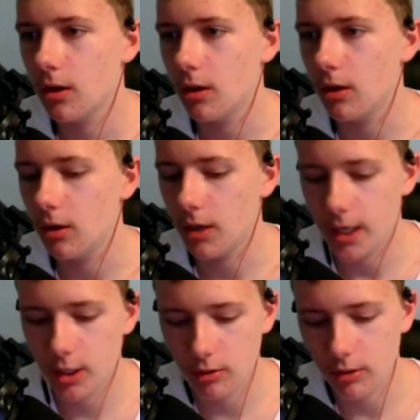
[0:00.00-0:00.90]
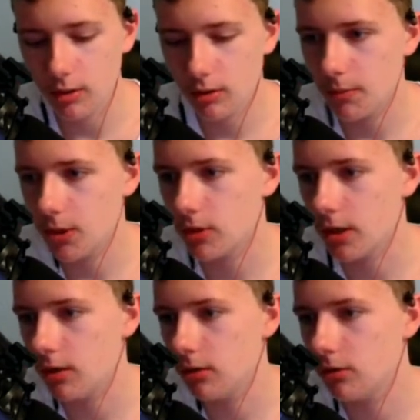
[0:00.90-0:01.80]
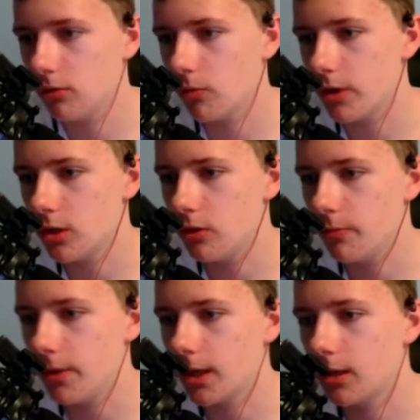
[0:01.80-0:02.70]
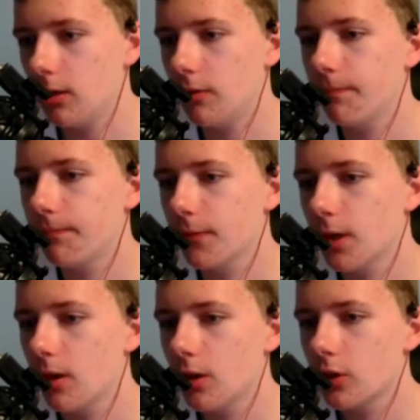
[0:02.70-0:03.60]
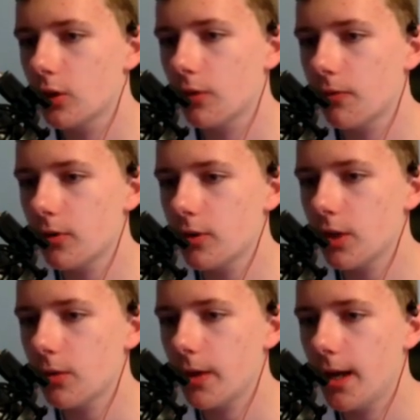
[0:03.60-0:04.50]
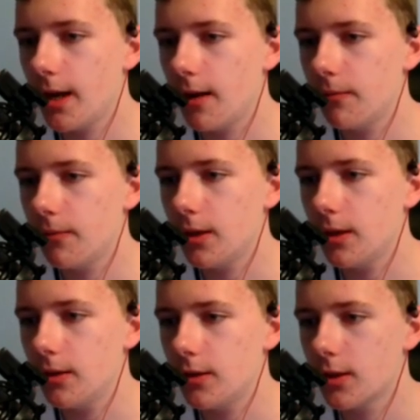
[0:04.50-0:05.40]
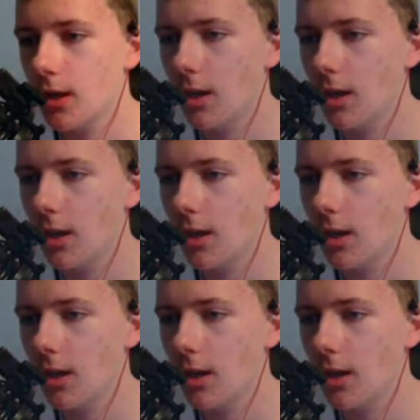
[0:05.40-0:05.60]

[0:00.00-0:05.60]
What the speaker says: Actually, let me try to resume back in. So the first thing we have is